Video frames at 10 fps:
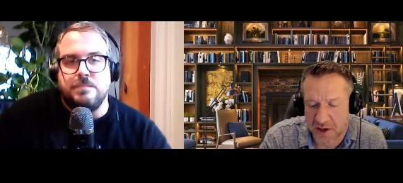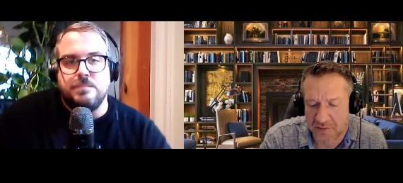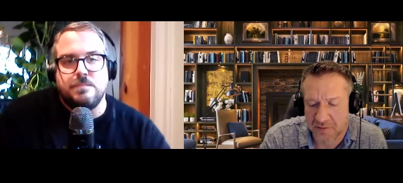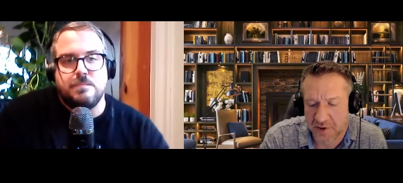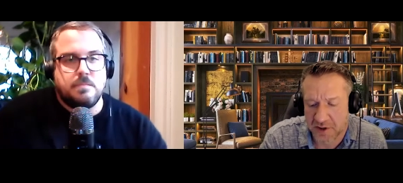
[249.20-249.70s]

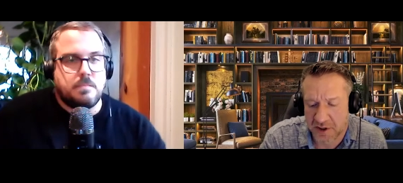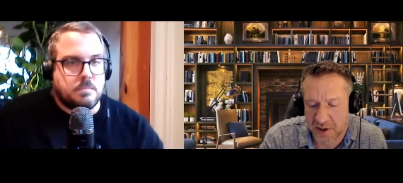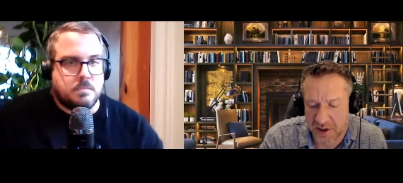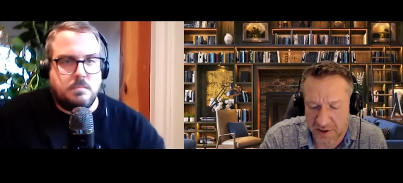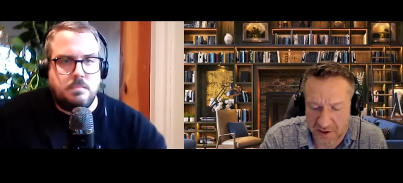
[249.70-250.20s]
Speaker 1: um,
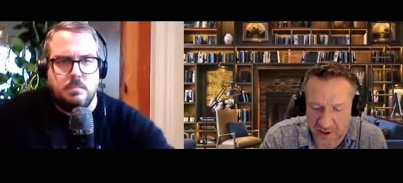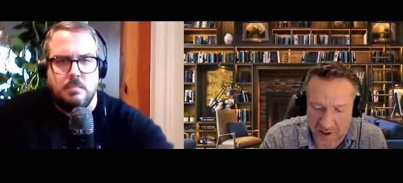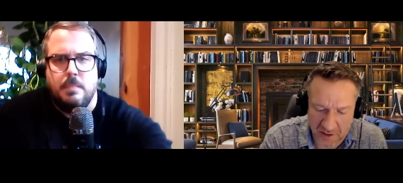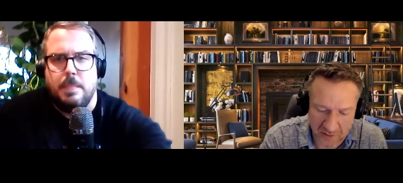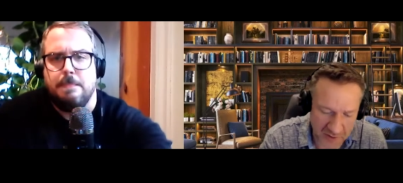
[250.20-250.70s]
and
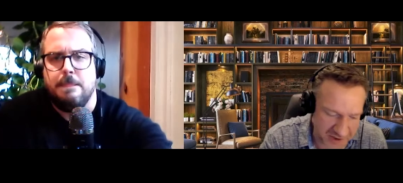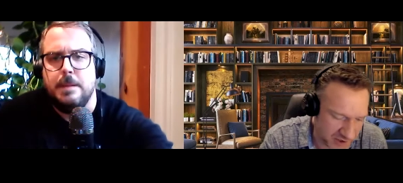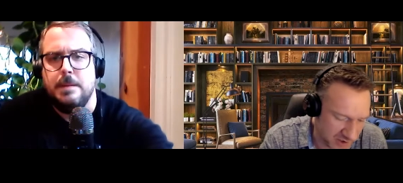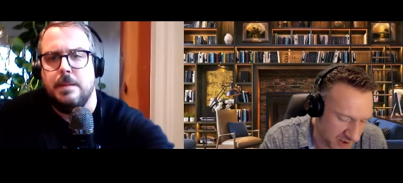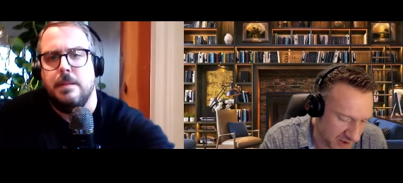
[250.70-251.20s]
a
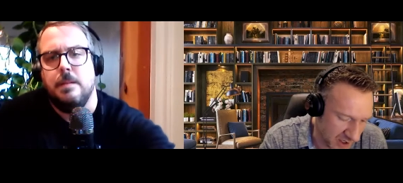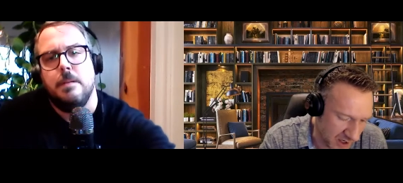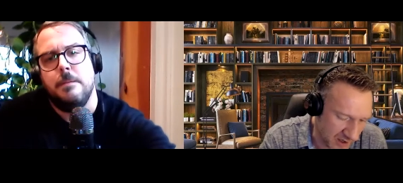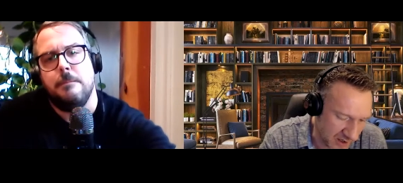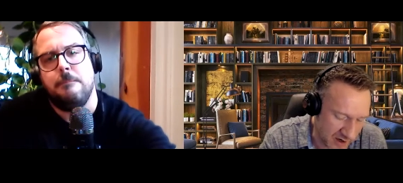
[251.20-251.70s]
question,
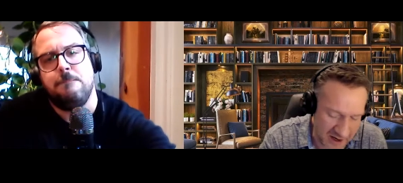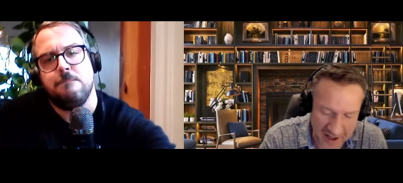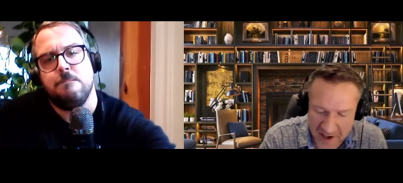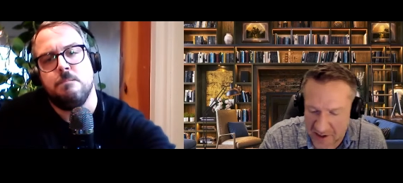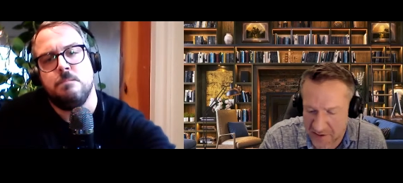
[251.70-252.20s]
I,
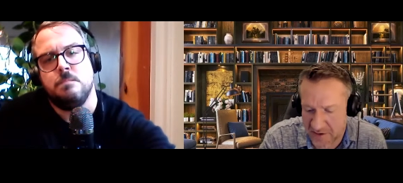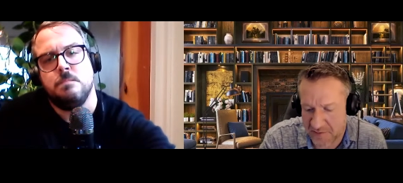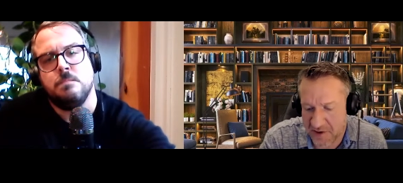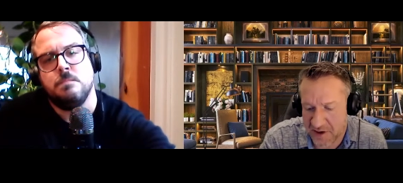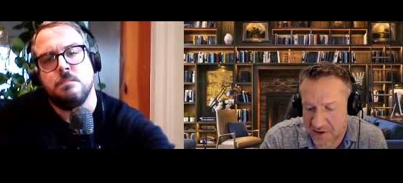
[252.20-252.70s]
and I asked
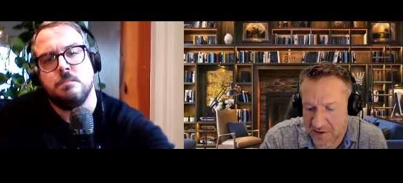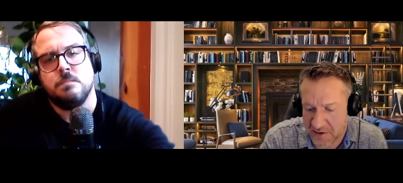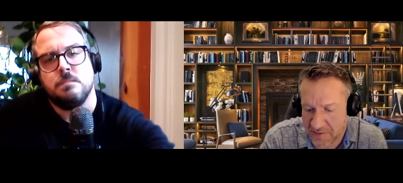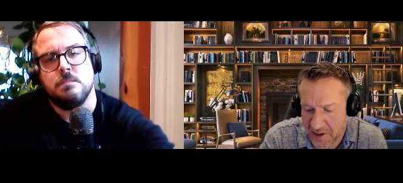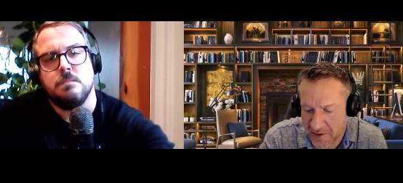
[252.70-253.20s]
this because
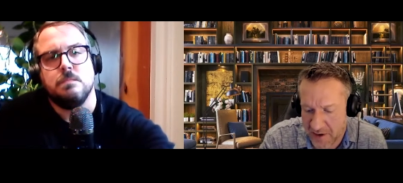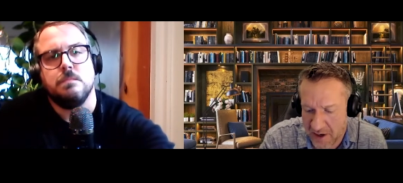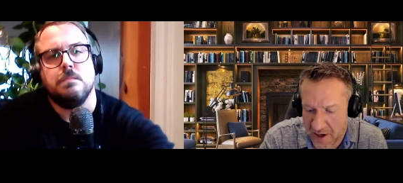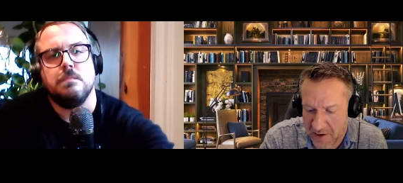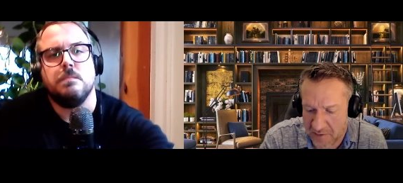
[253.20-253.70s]
um, I,
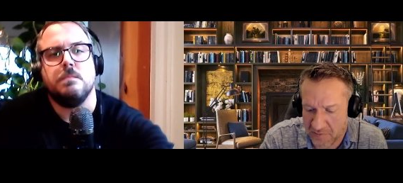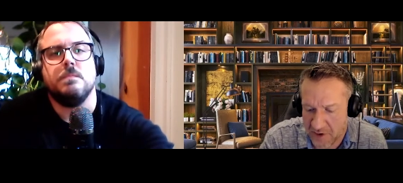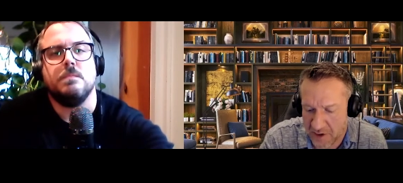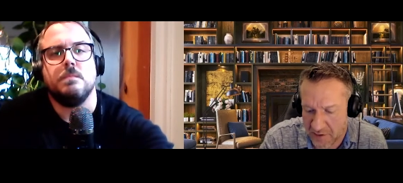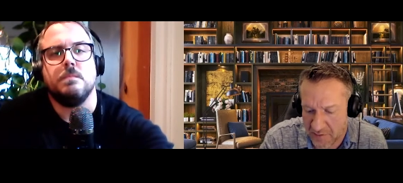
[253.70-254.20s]
I had a,
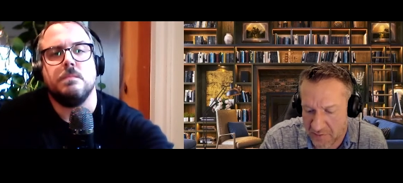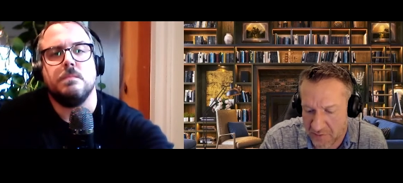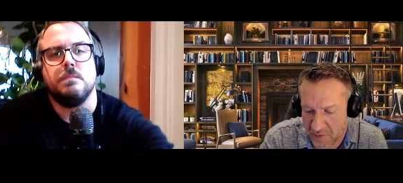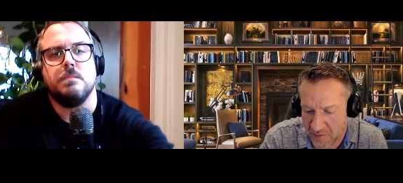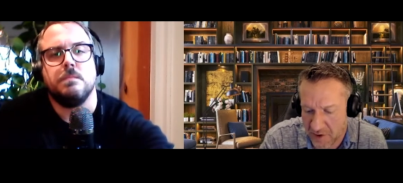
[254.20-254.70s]

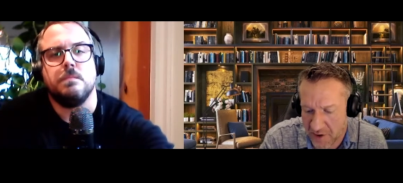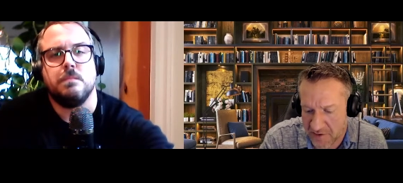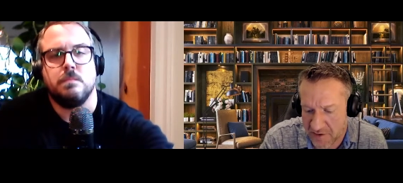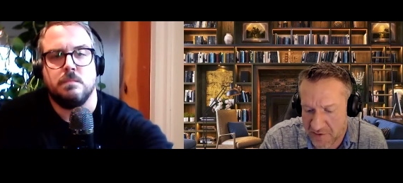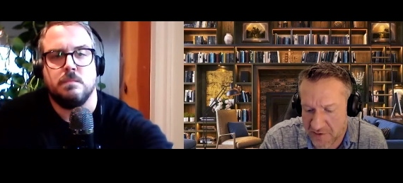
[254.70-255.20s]
um, my
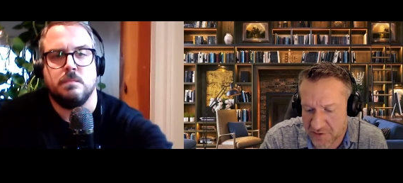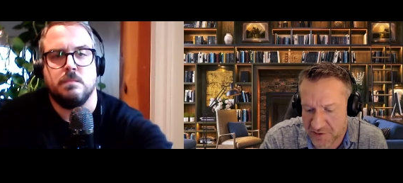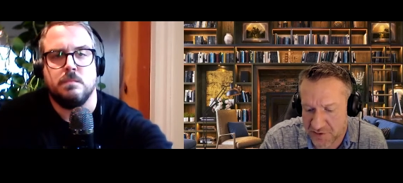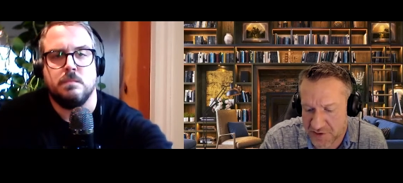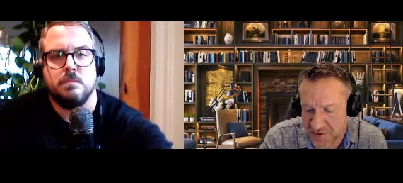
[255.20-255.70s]
substance
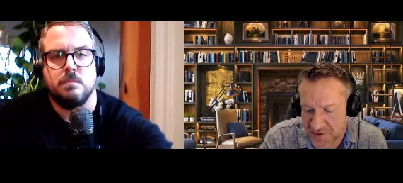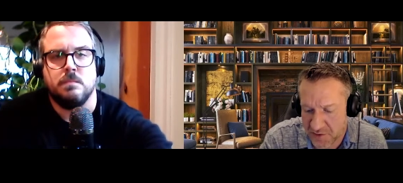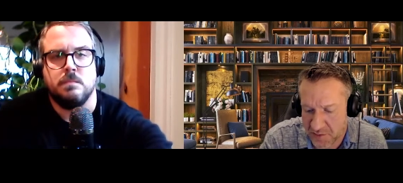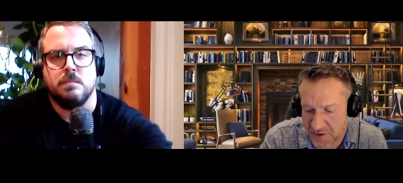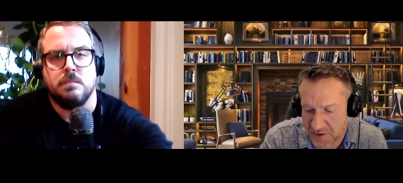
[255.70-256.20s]
of choice was
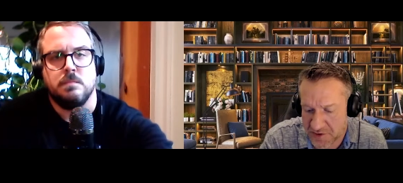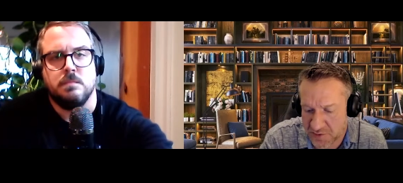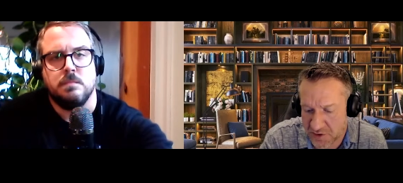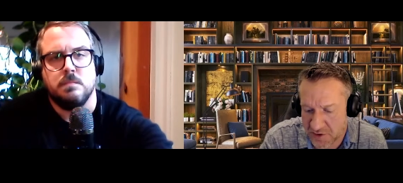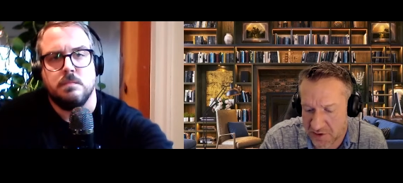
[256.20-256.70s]
opiates
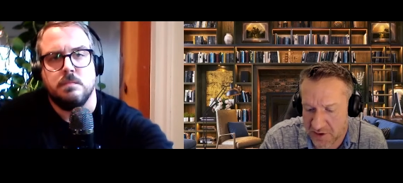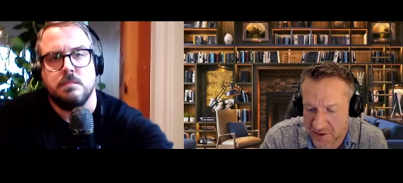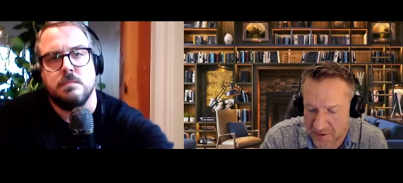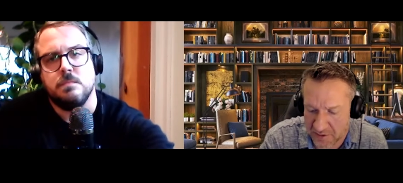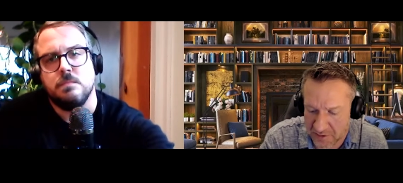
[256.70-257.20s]
as well,
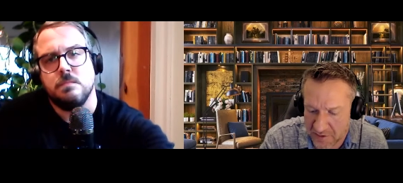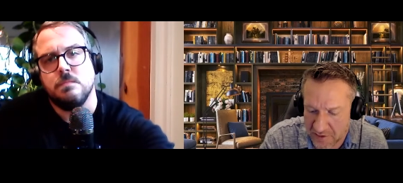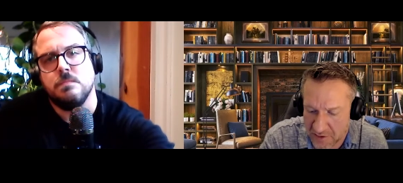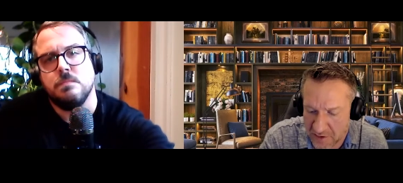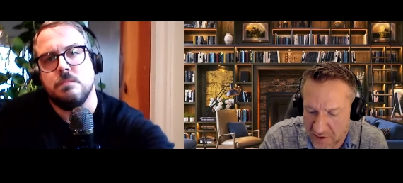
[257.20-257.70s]
uh,
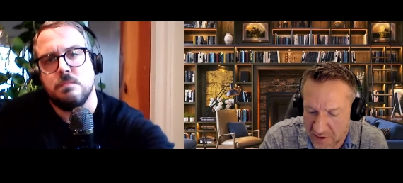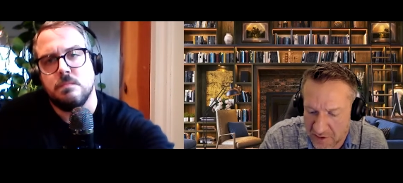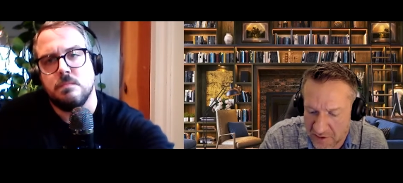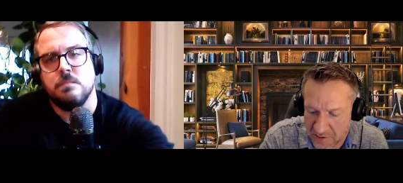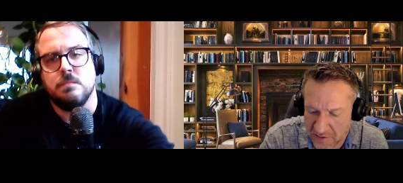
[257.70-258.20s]

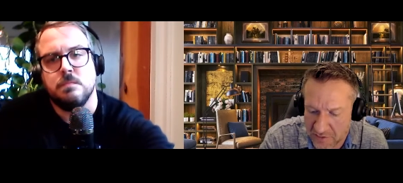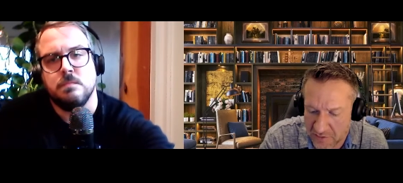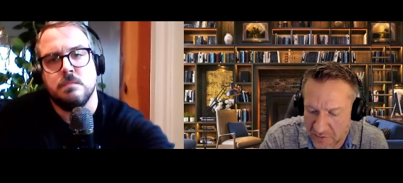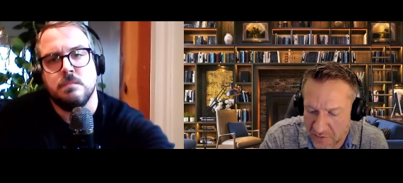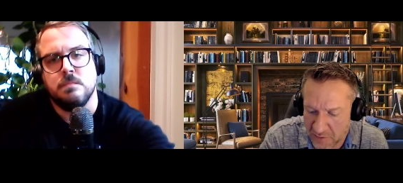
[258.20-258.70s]
OxyContin and
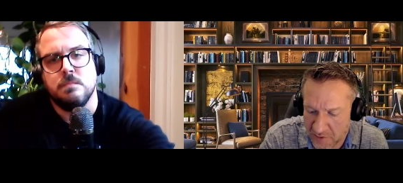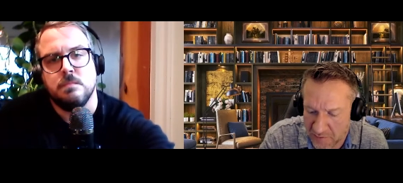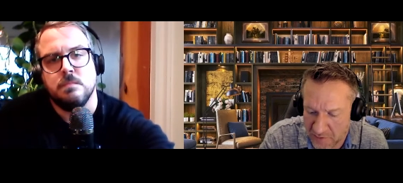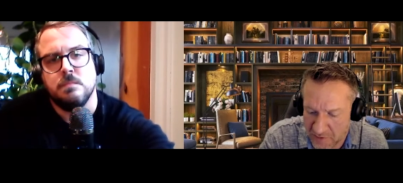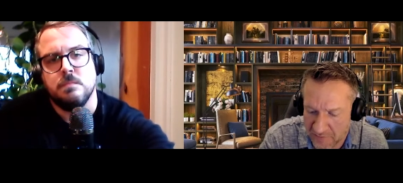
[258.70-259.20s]
oxycodone to be
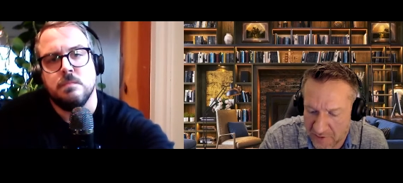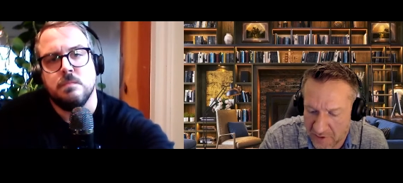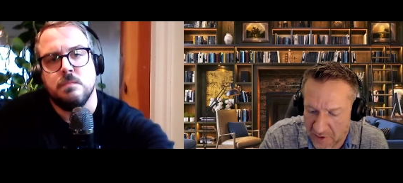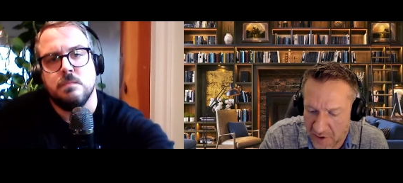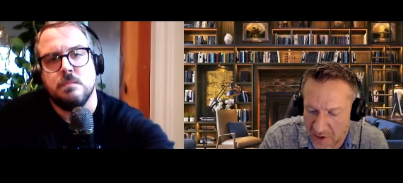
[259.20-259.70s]

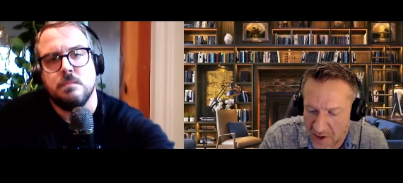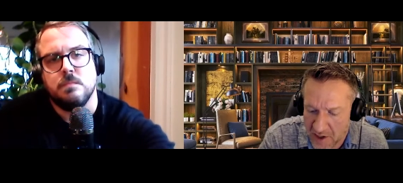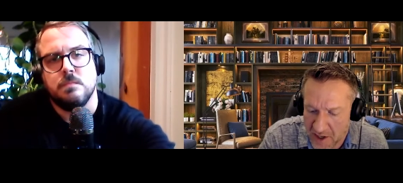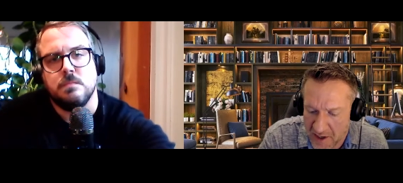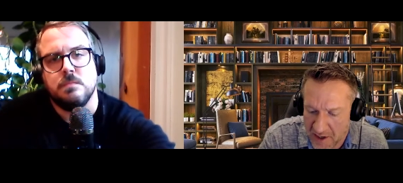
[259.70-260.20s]
specific.
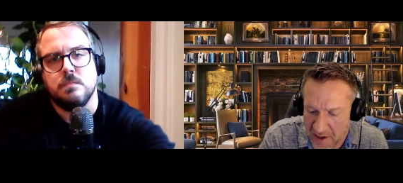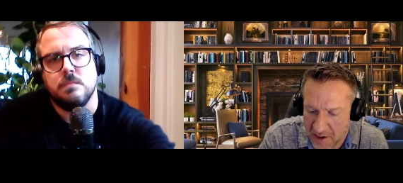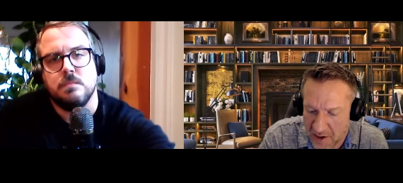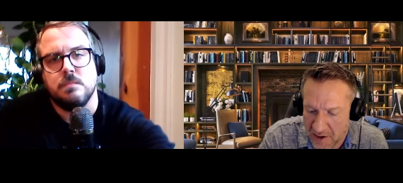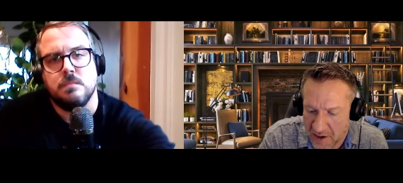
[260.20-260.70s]

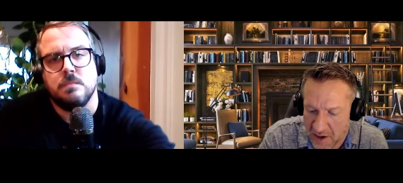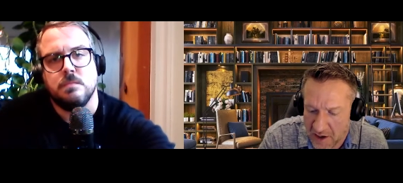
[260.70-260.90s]
And